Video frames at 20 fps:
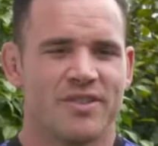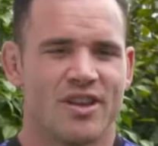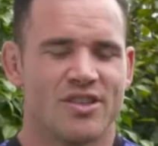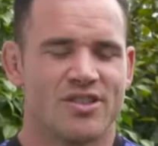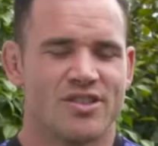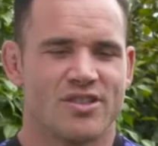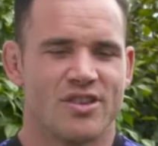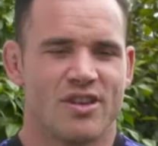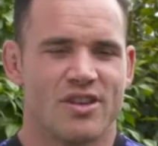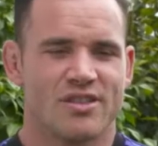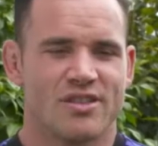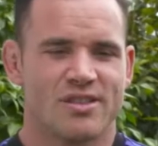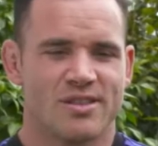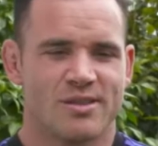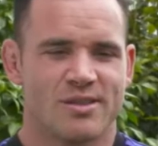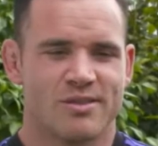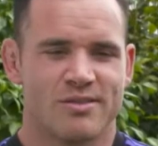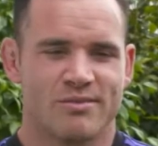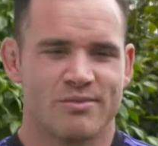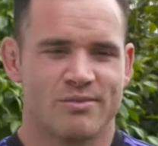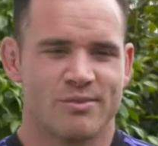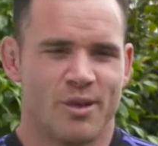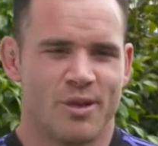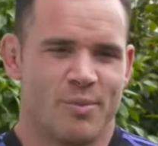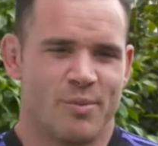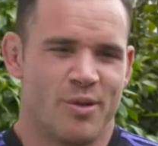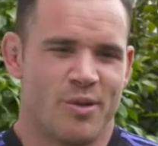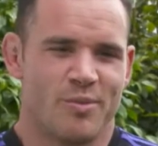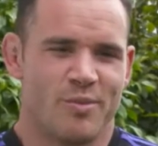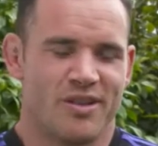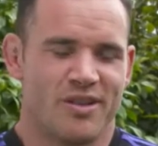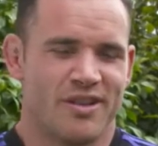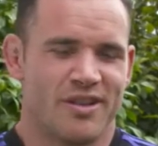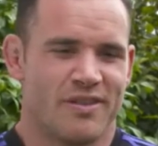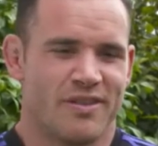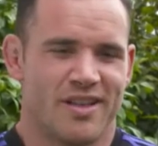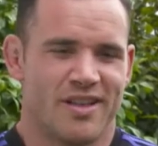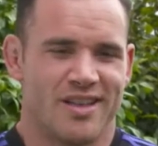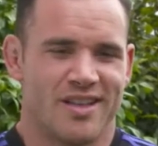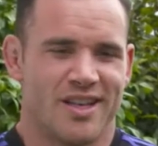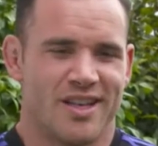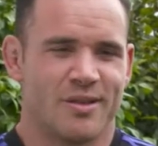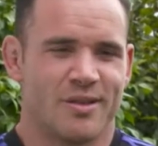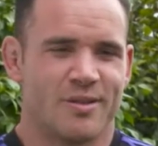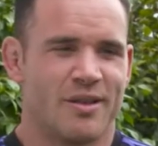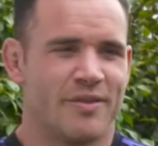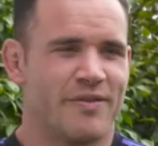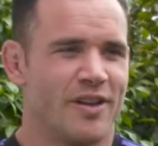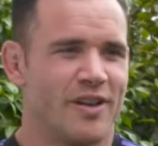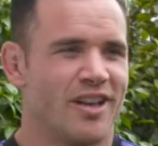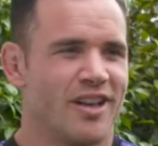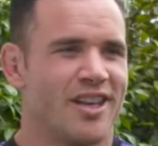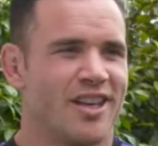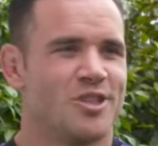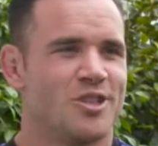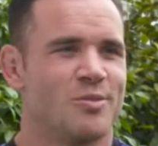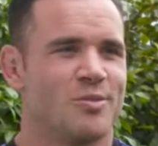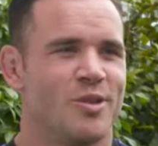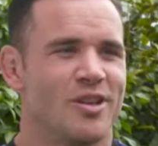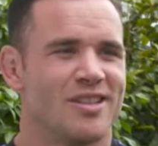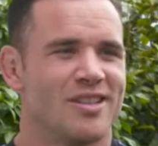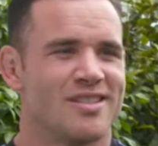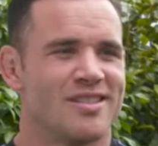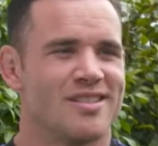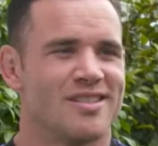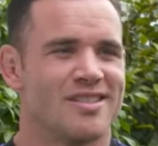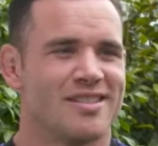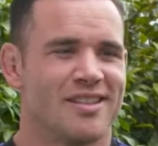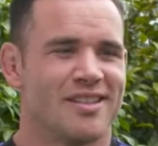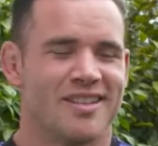Those socks, when I put them on, I felt like Andrew Merton's.